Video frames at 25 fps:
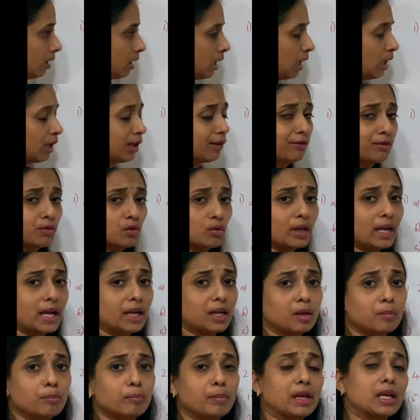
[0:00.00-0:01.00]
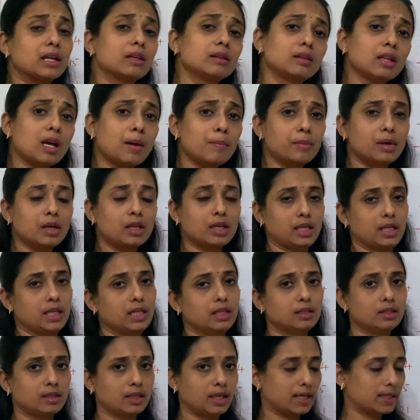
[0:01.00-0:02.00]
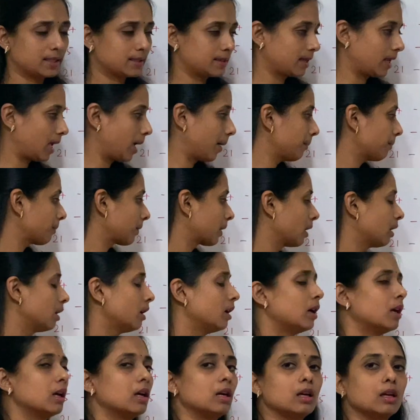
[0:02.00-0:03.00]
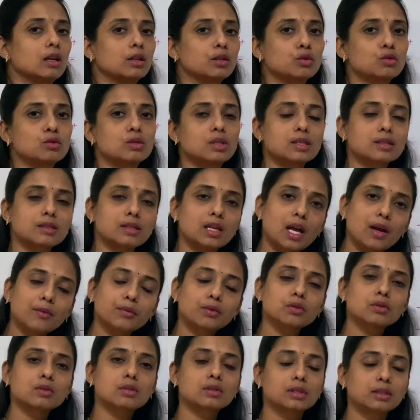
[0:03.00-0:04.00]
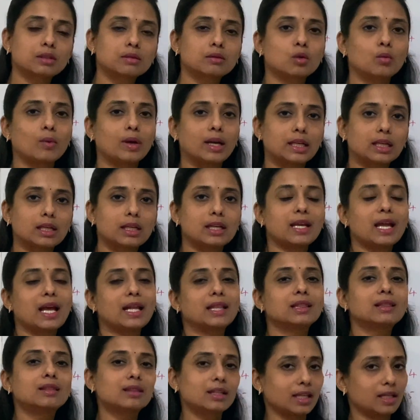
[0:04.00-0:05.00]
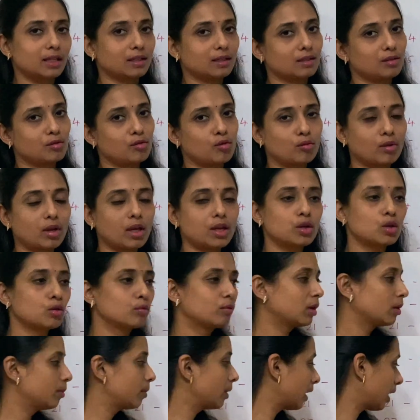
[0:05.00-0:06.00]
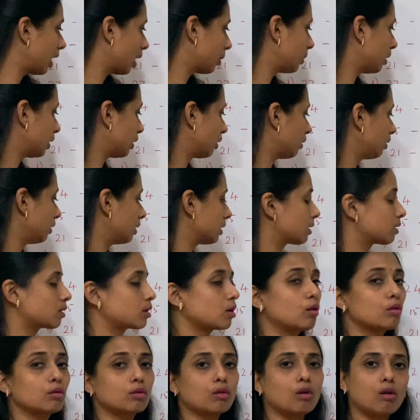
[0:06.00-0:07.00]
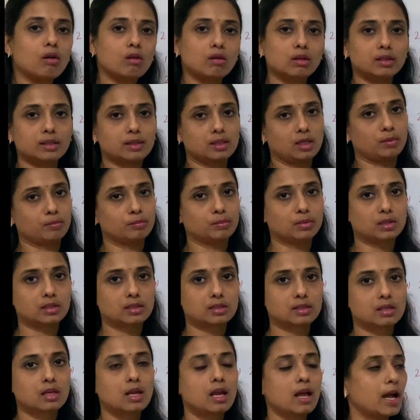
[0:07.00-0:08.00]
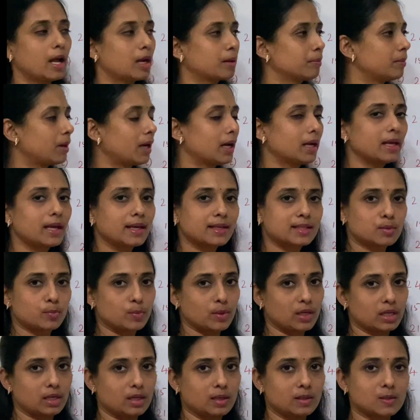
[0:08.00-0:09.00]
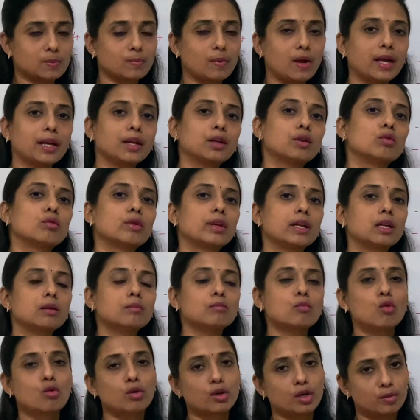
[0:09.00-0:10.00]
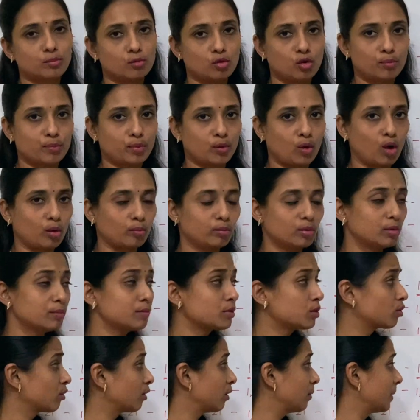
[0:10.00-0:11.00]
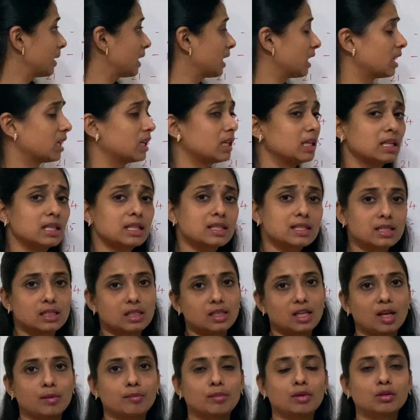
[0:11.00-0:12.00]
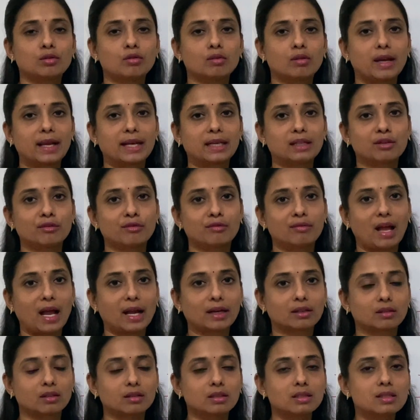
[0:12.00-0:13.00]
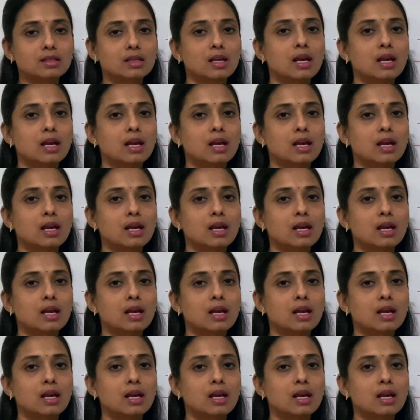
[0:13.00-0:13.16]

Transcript: If you get a big number in the exam, you just have to sit quietly and think. Okay, you will be able to list out all the numbers, and by experience, by doing more and more problems, you will be easily able to write the factors.